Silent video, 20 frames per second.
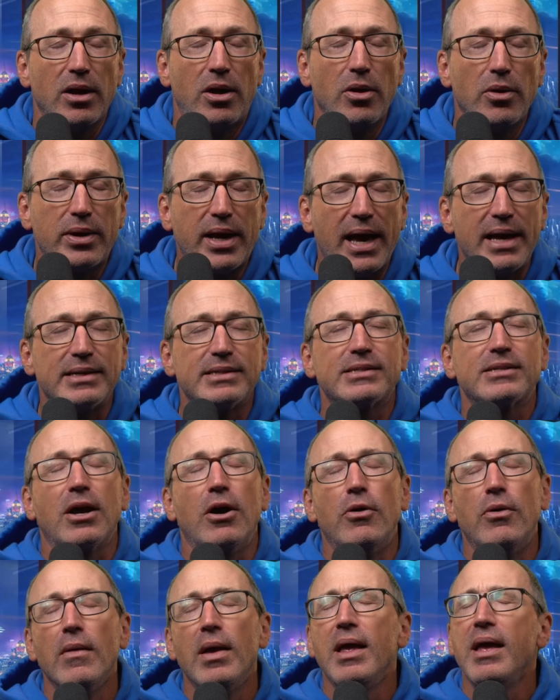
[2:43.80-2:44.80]
Okay,
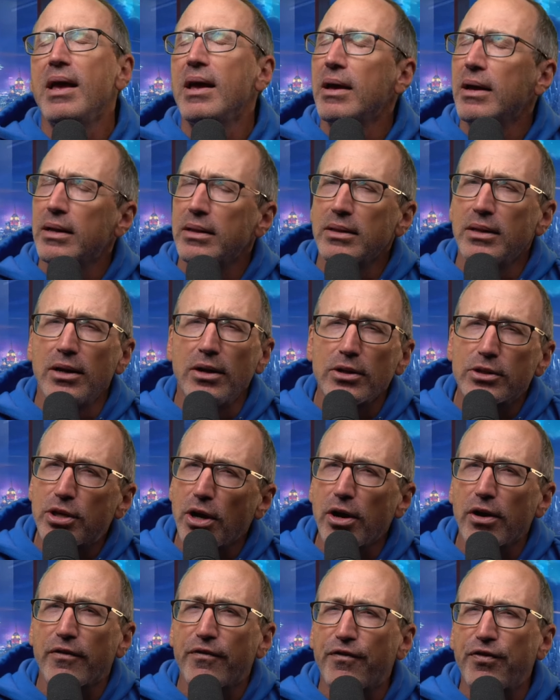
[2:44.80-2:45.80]
so Lil
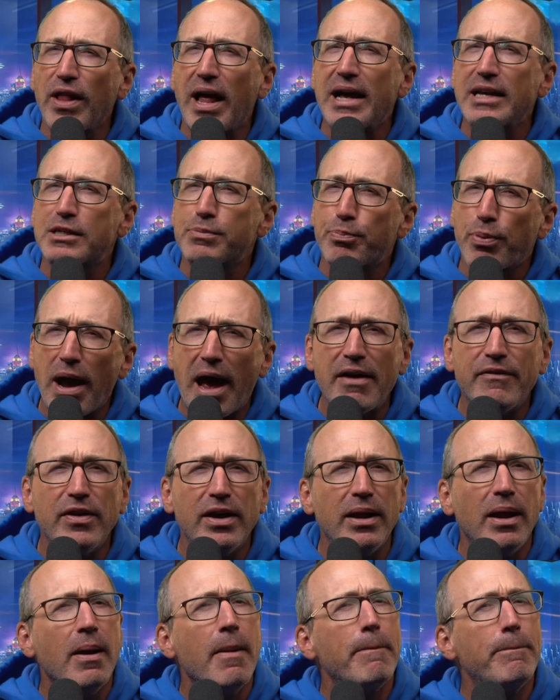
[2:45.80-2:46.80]
Durk flies private,
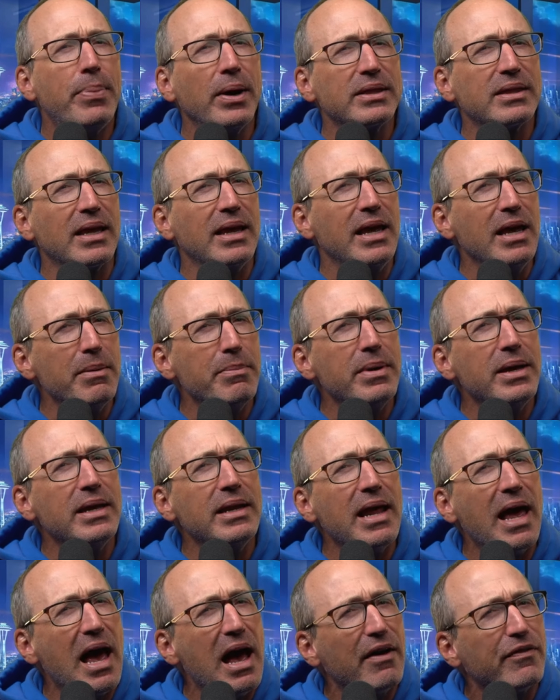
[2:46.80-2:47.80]
but the hitmen
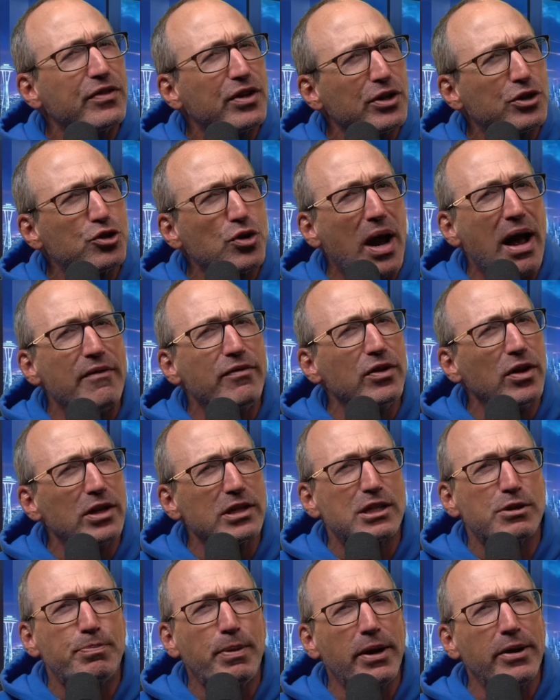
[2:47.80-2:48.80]
have to travel on
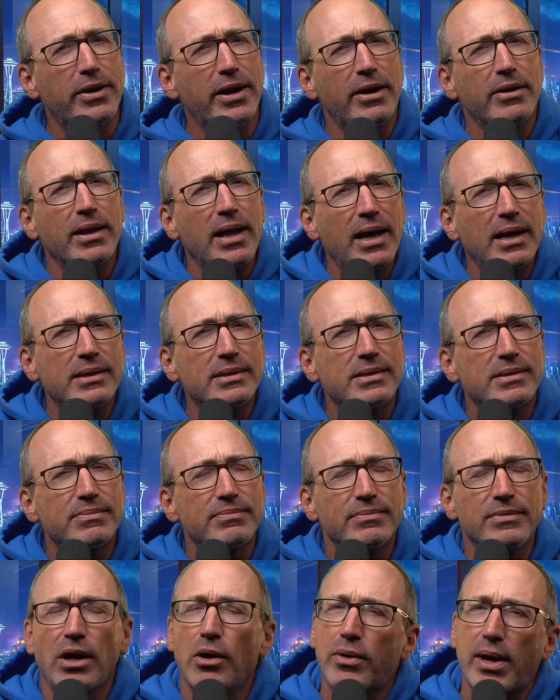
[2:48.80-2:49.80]
Spirit Airlines?
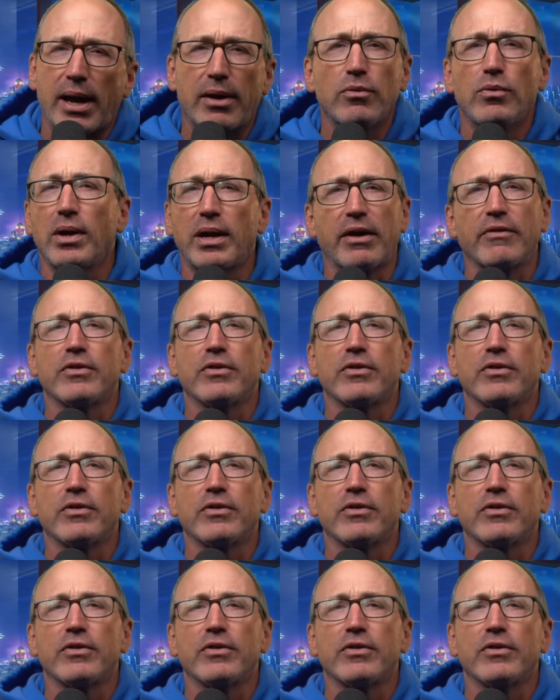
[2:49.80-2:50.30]
Okay, whatever.